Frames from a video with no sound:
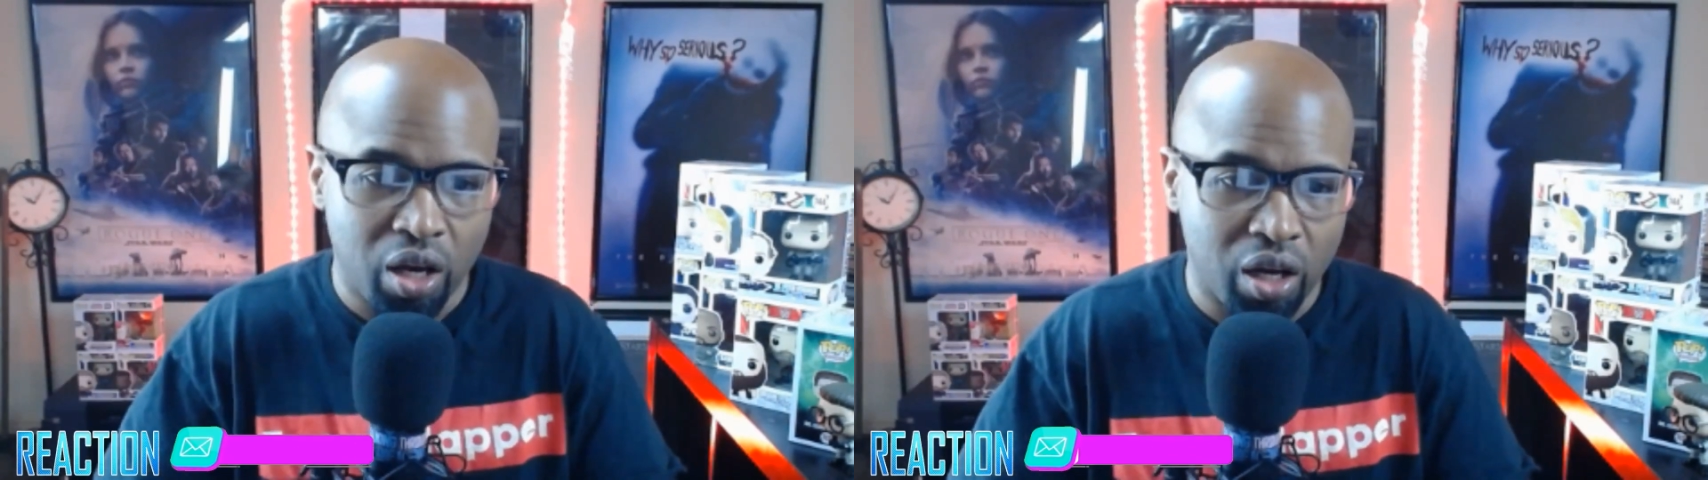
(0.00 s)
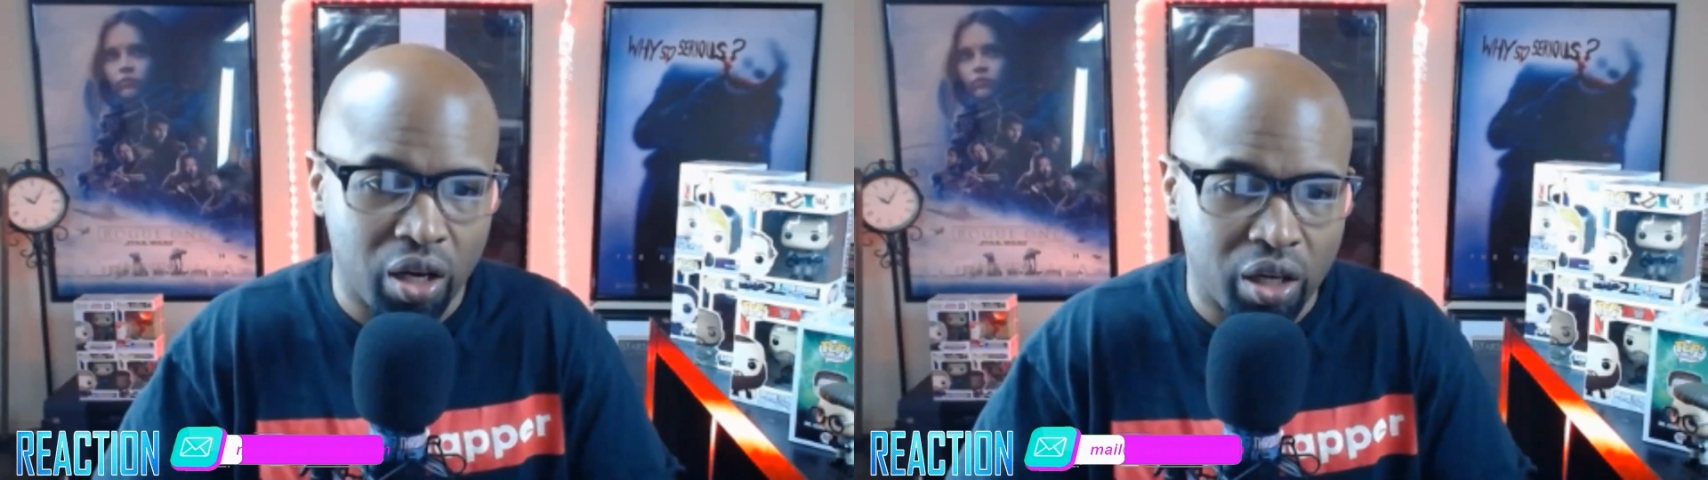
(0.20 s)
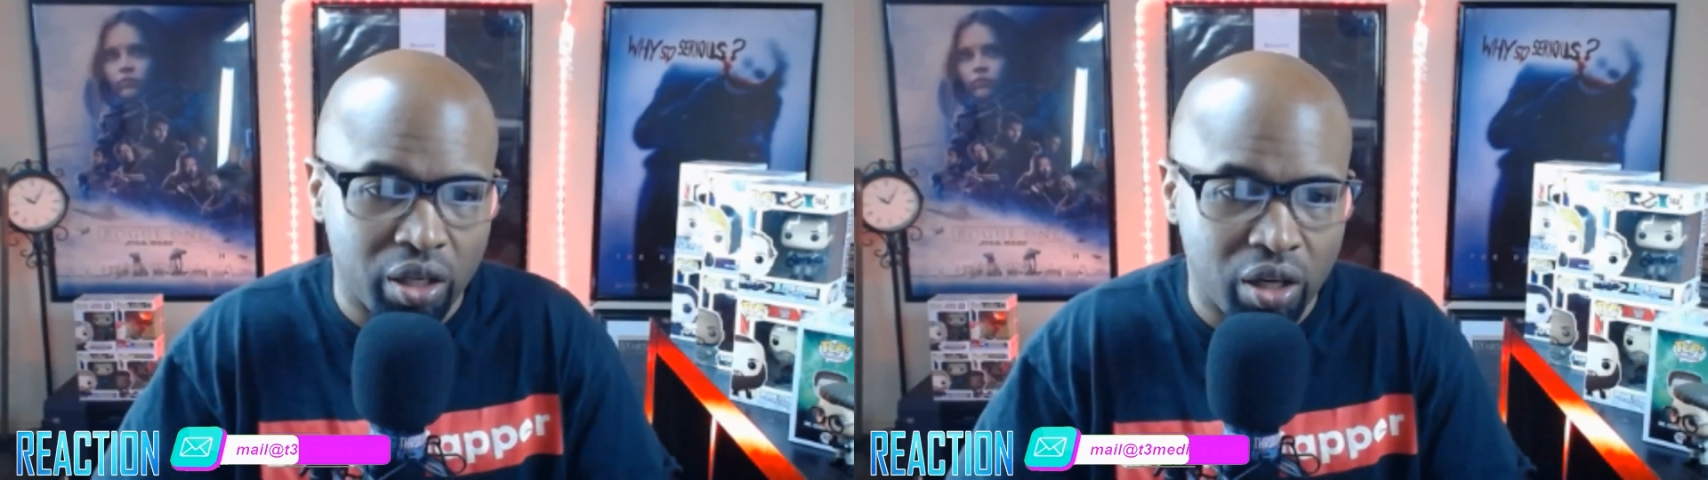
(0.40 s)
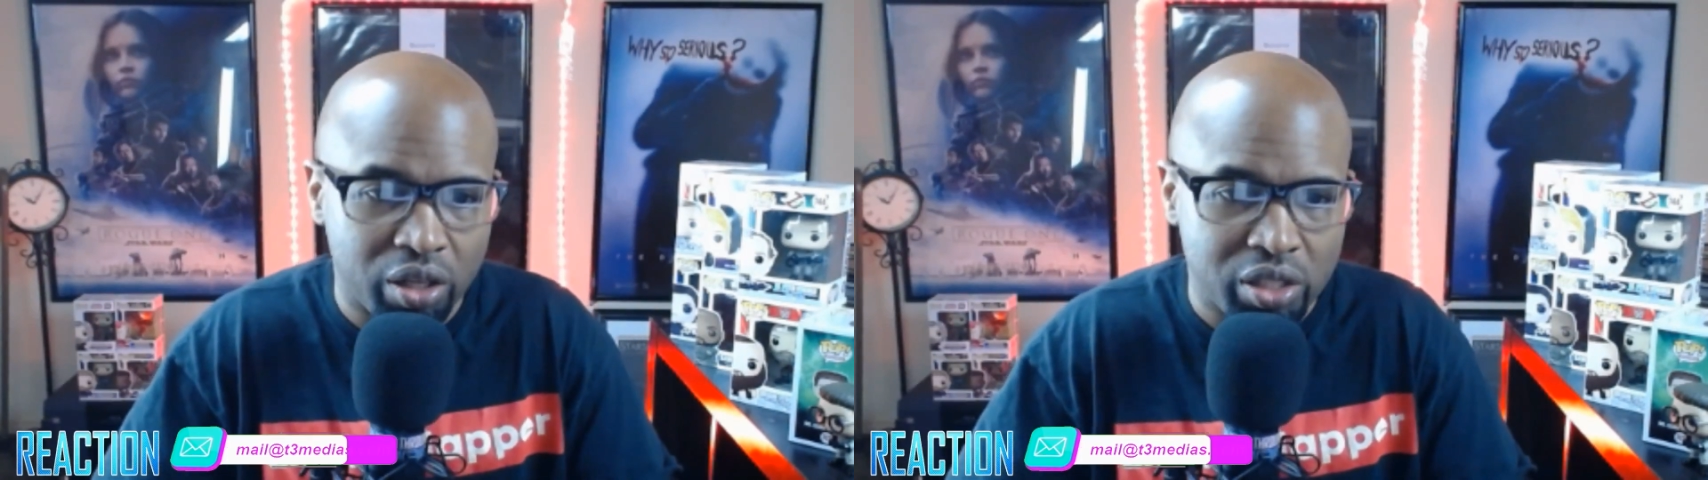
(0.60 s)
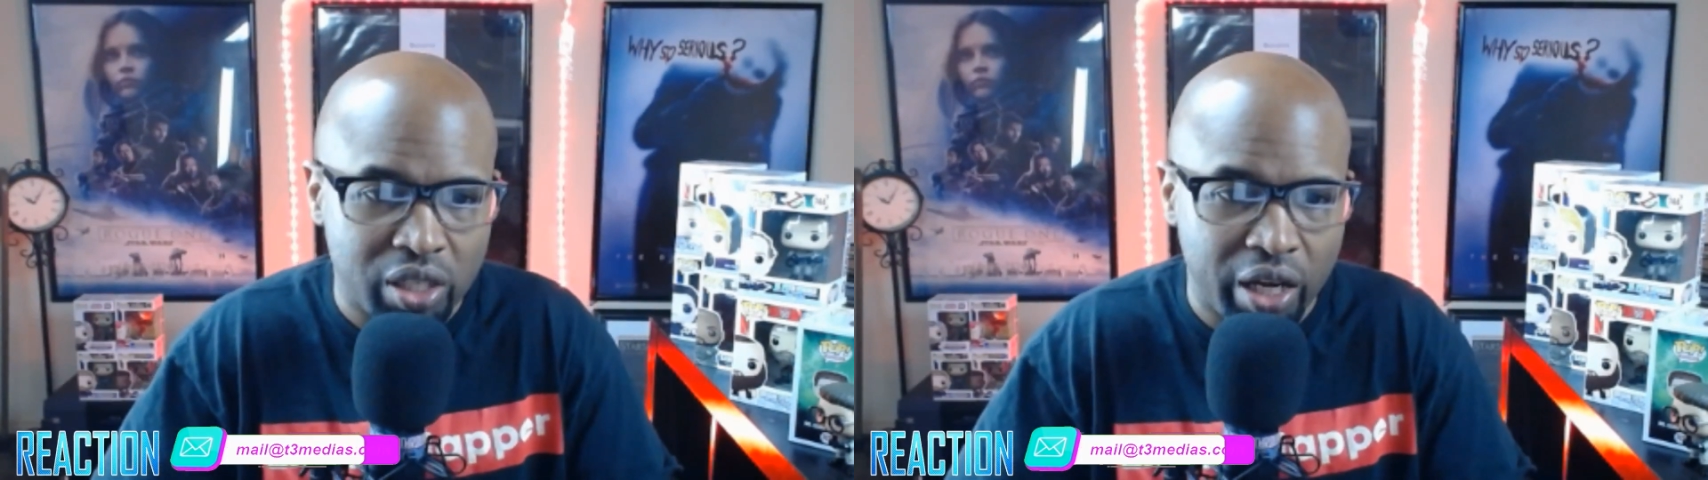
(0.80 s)
on
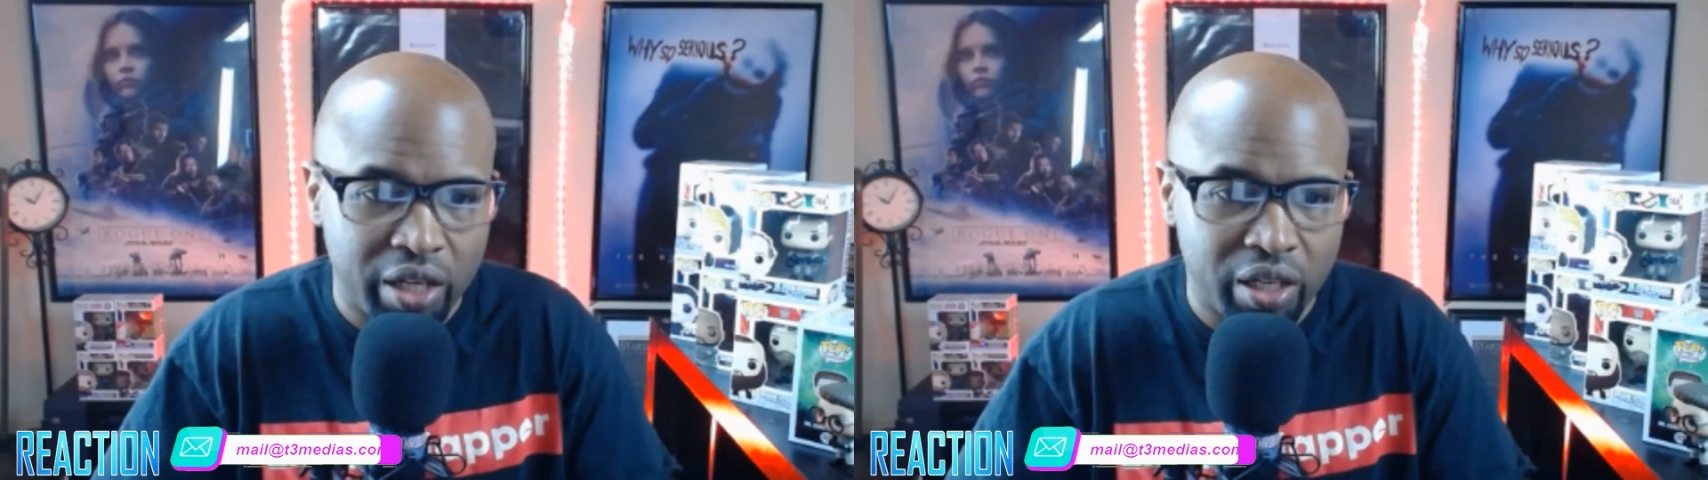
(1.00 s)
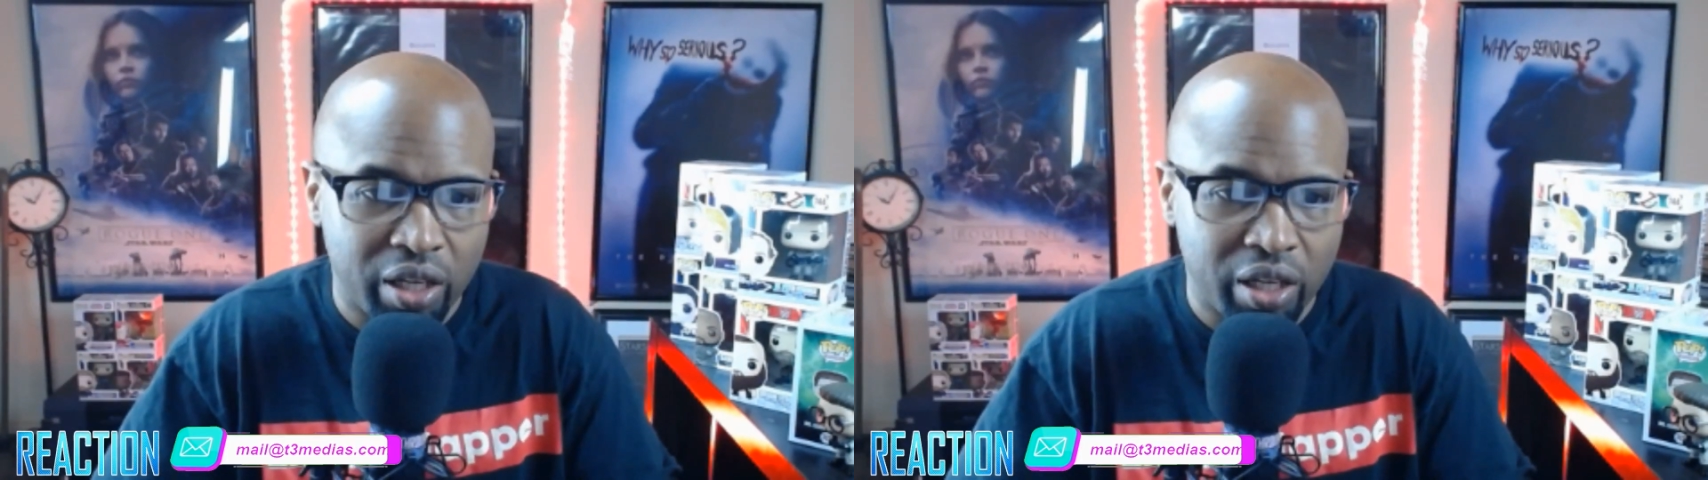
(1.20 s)
our site